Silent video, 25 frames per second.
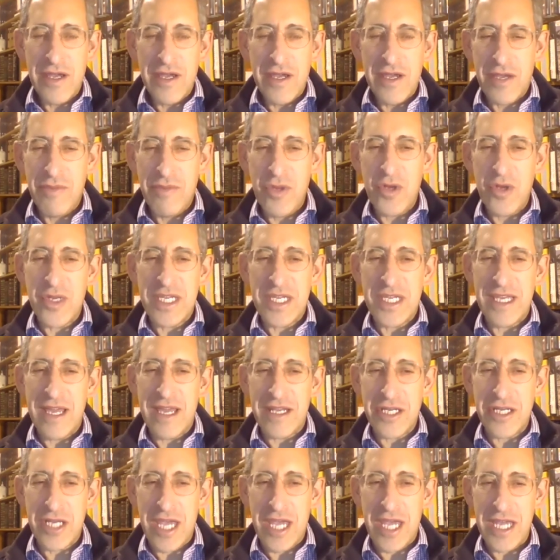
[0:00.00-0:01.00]
community
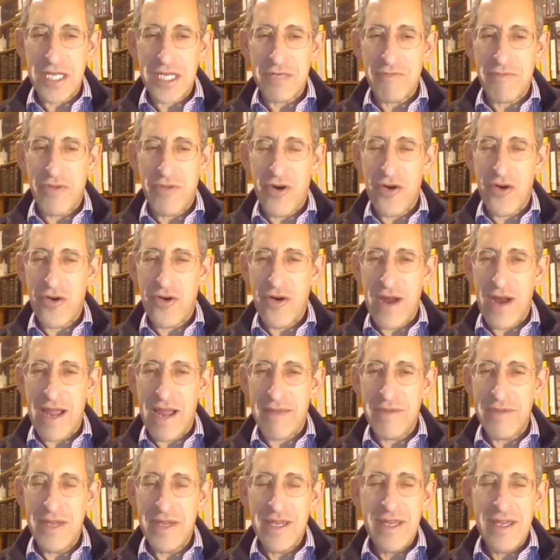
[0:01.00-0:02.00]
education
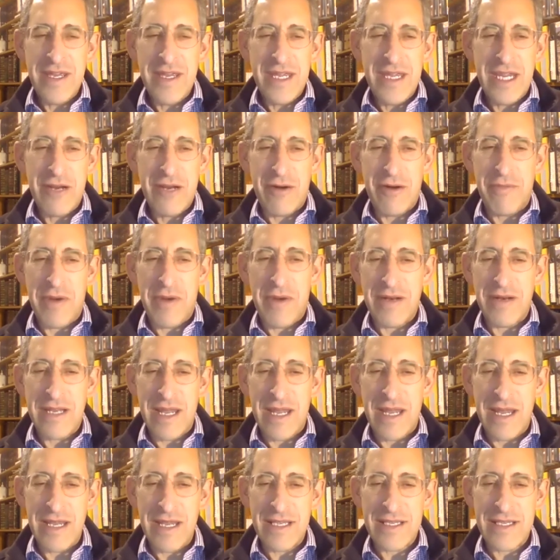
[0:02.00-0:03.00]
program here at
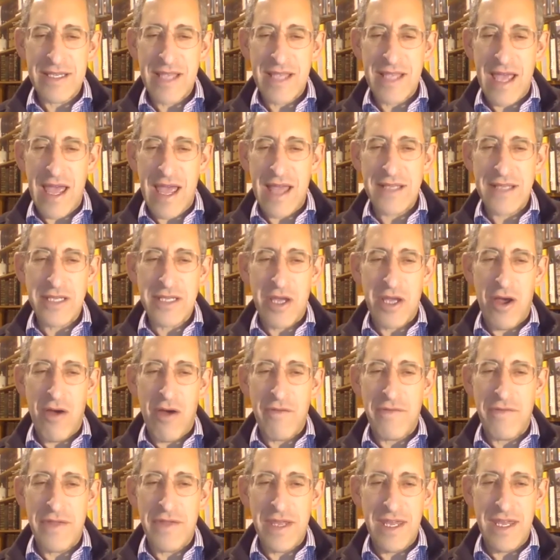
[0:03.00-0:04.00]
Pardes and
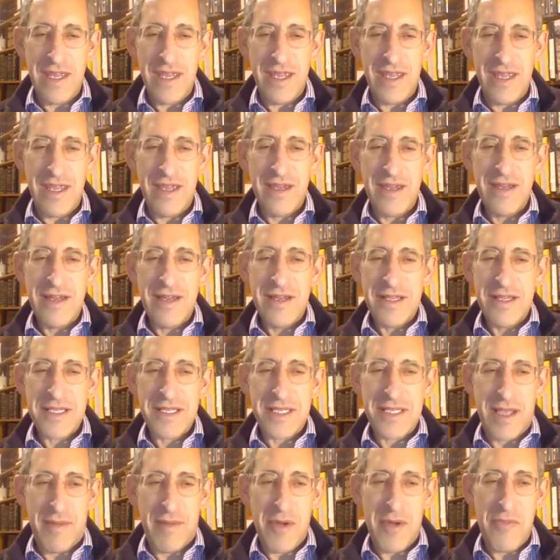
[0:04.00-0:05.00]
of the
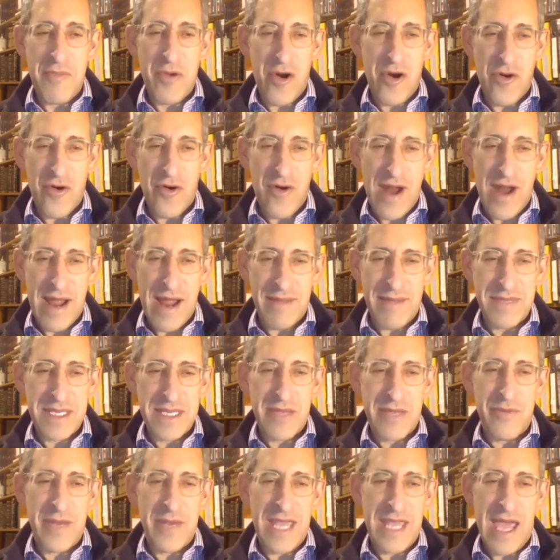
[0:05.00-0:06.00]
summer programs
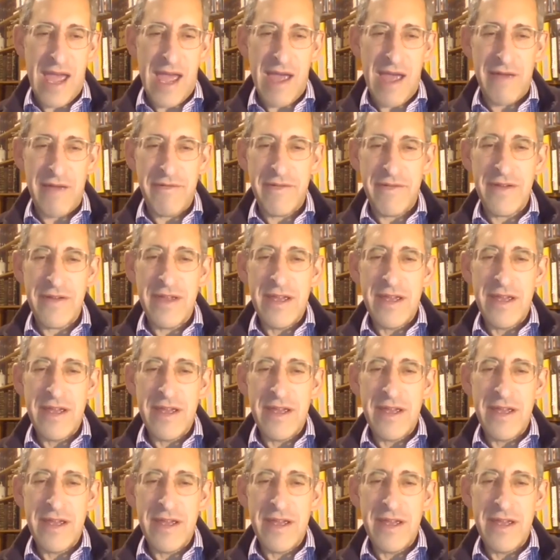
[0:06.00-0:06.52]
that we have.